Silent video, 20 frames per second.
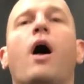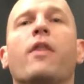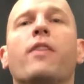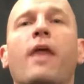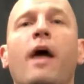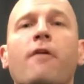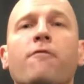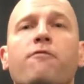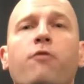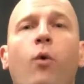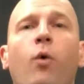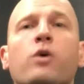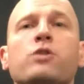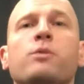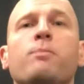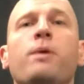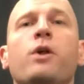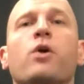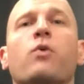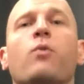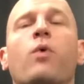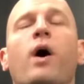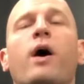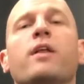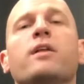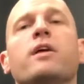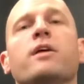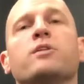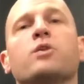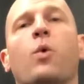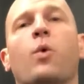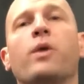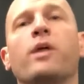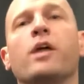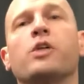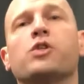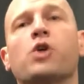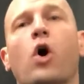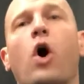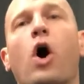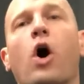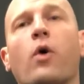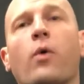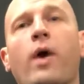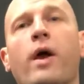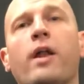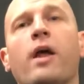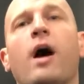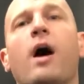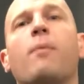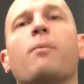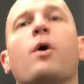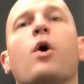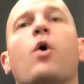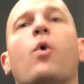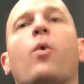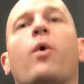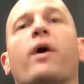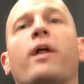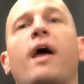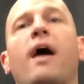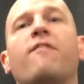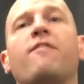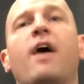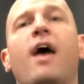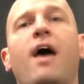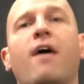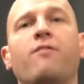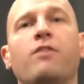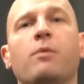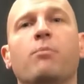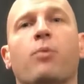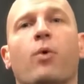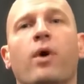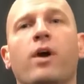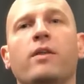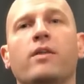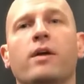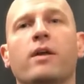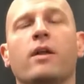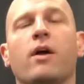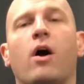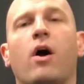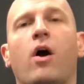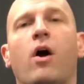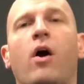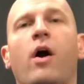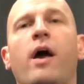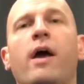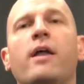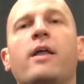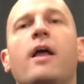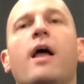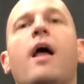That 400 meter run is going to get your heart rate up. We're gonna have heavy breathing, all right?